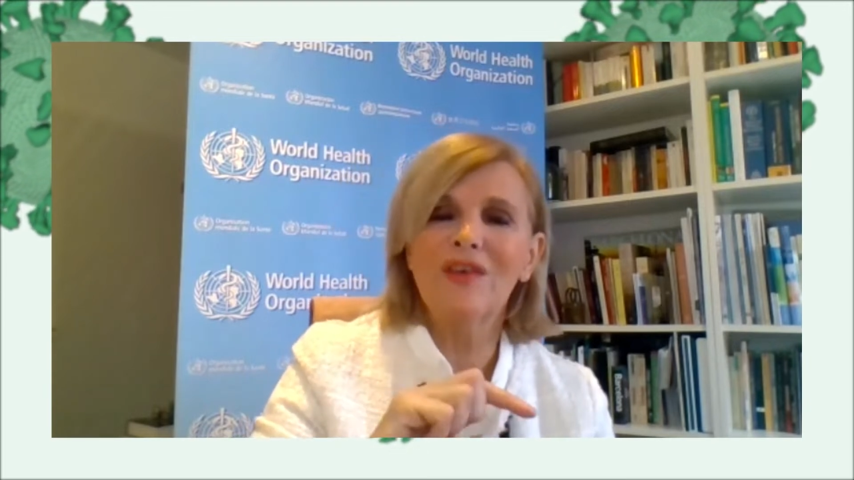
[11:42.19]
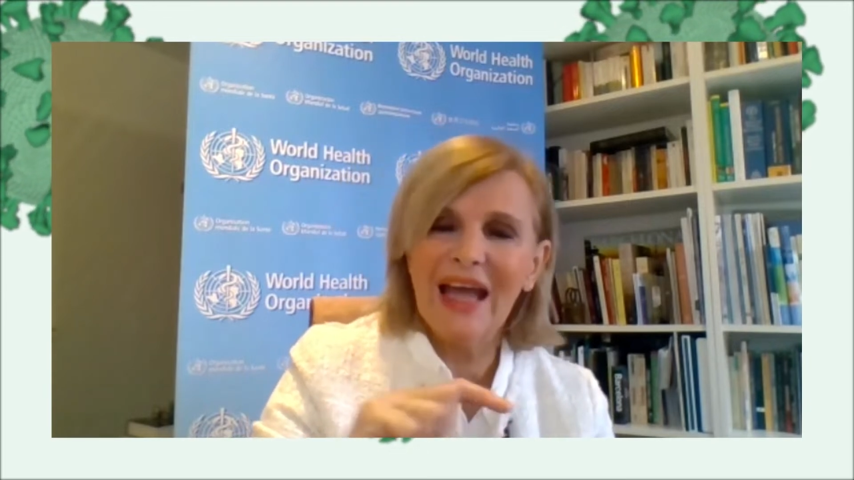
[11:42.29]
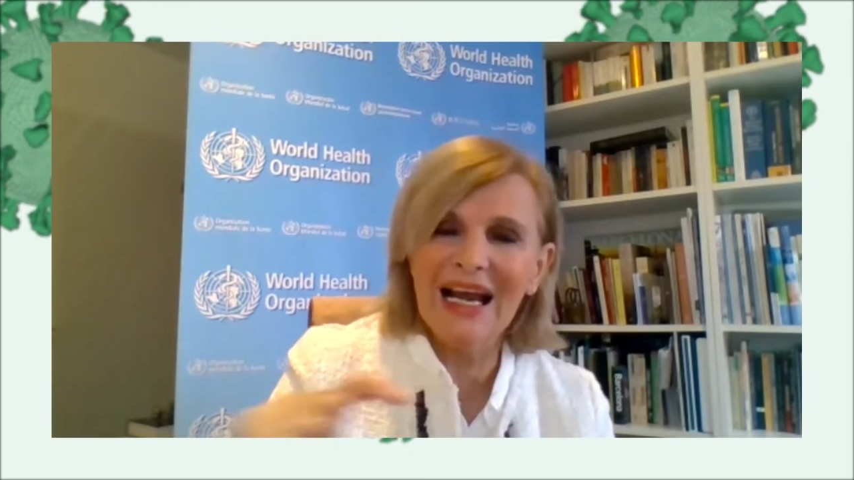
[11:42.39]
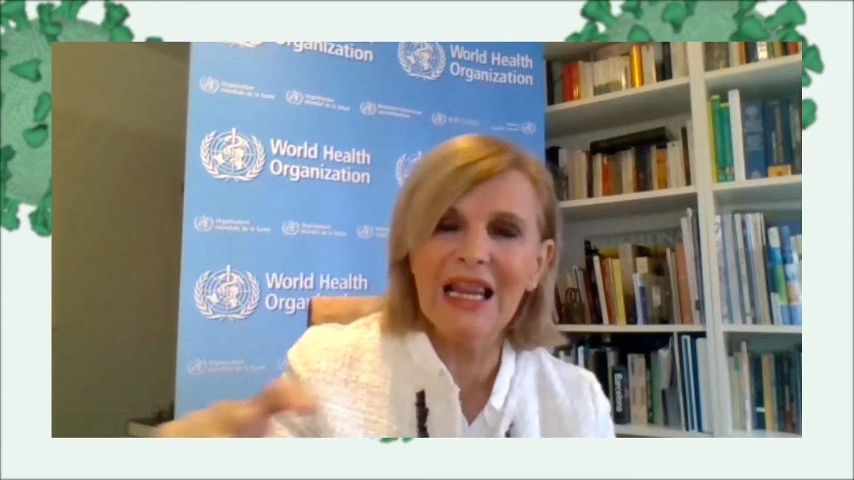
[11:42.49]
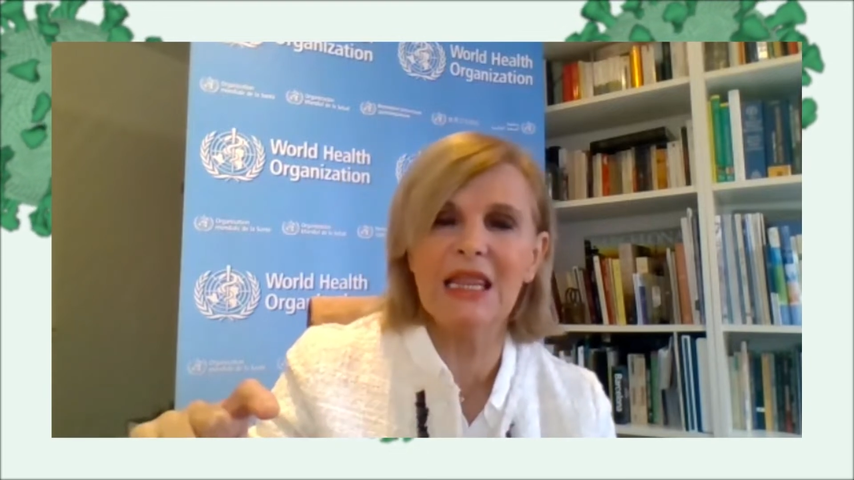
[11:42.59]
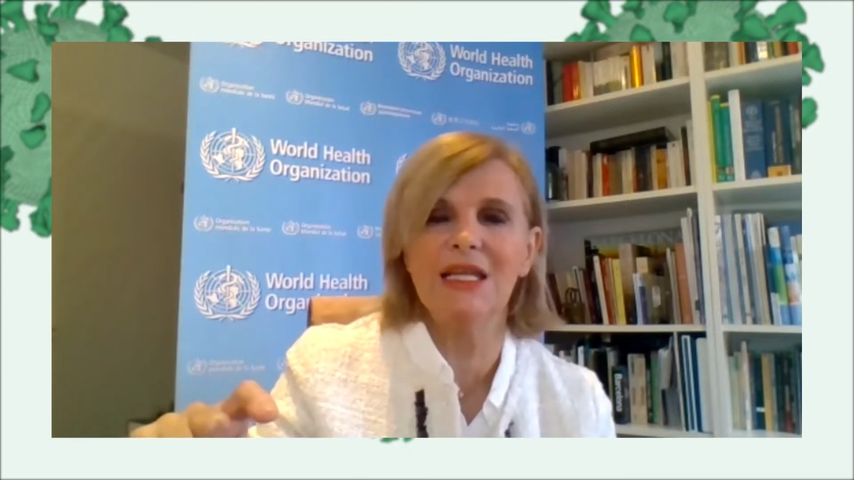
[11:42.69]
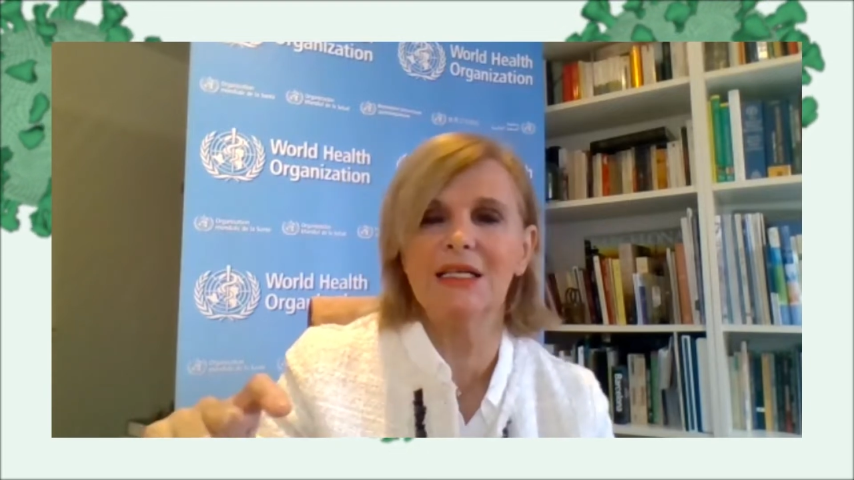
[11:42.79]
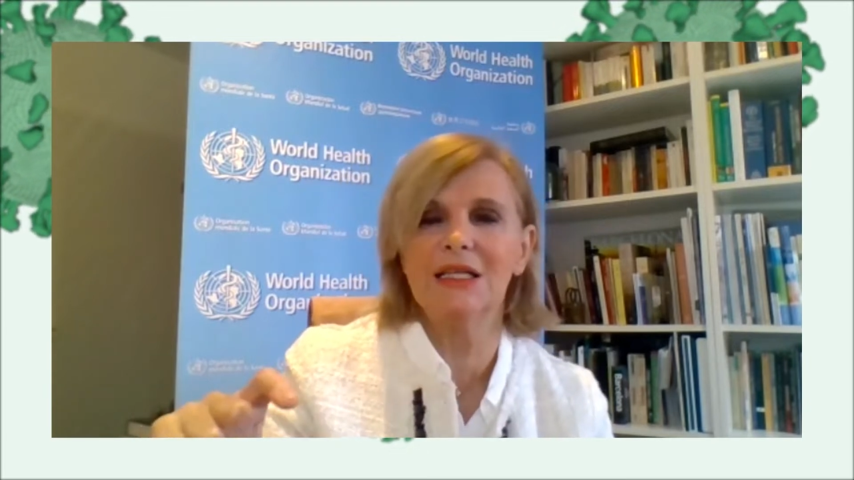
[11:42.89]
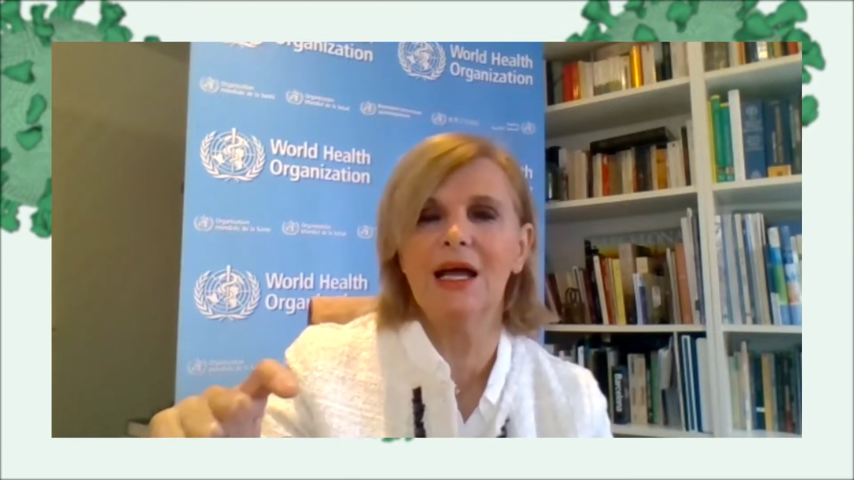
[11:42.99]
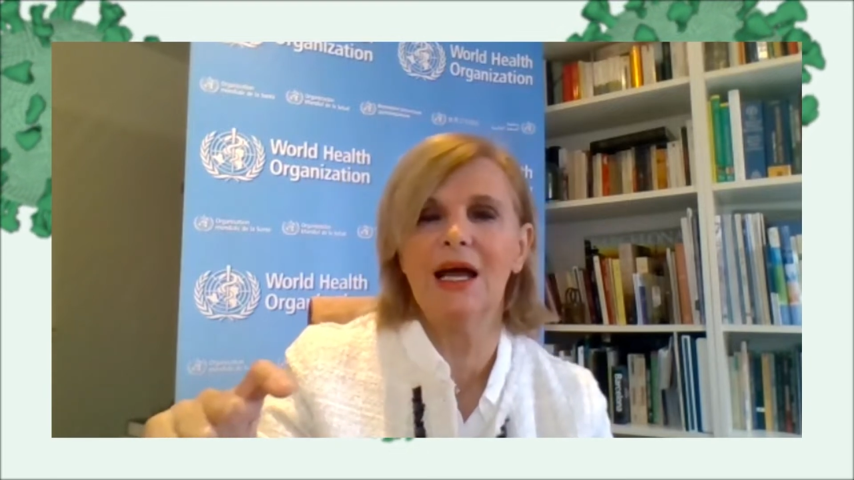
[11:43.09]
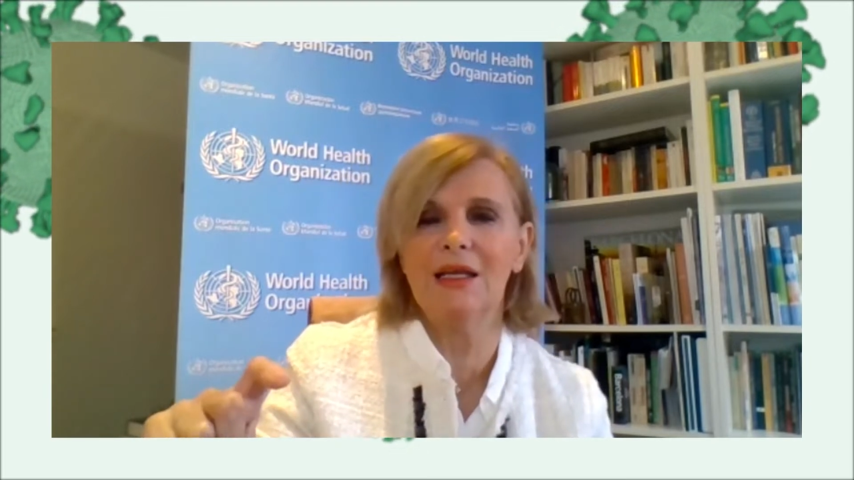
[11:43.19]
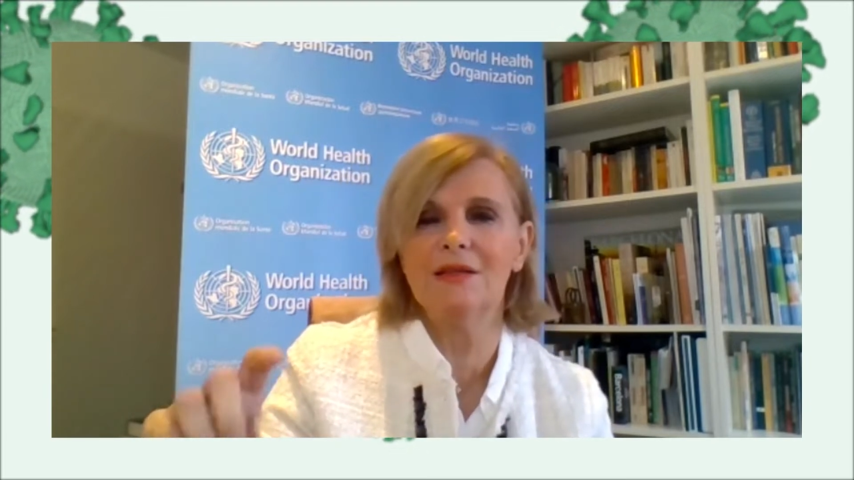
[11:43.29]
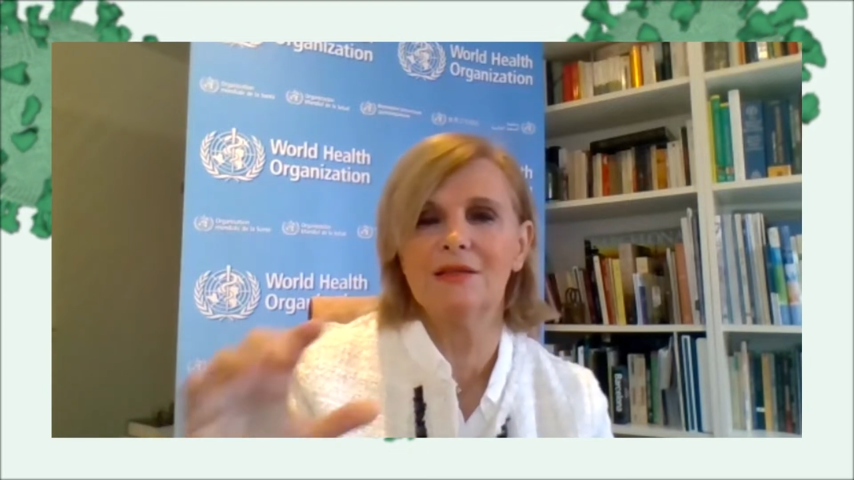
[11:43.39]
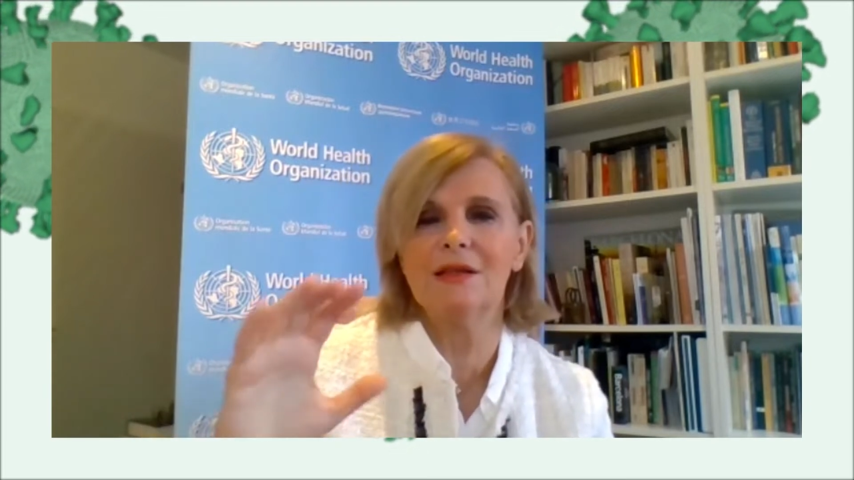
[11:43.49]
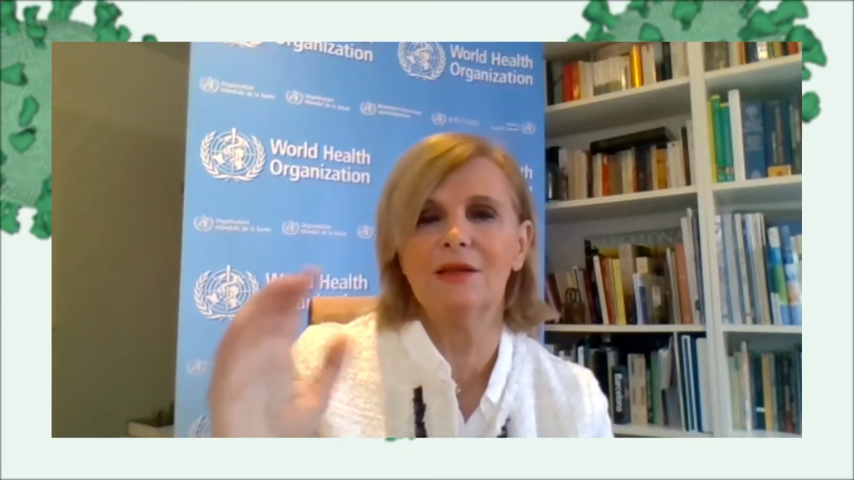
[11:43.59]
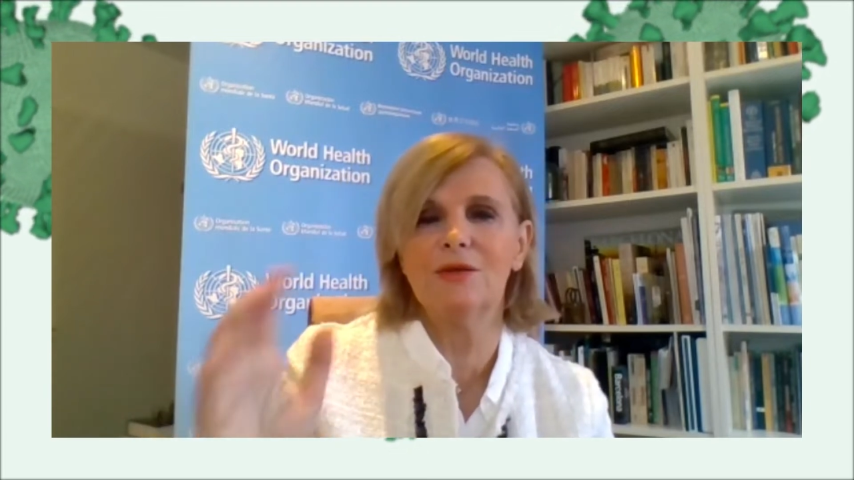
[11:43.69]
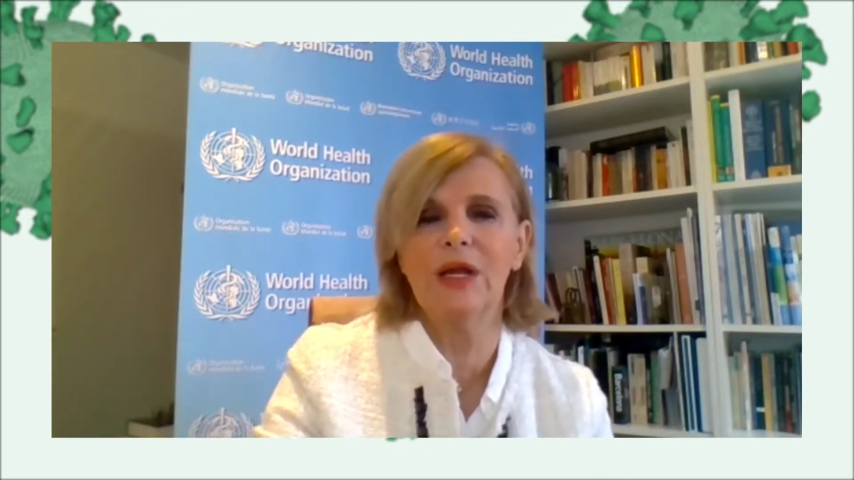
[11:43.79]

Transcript: healthier diets that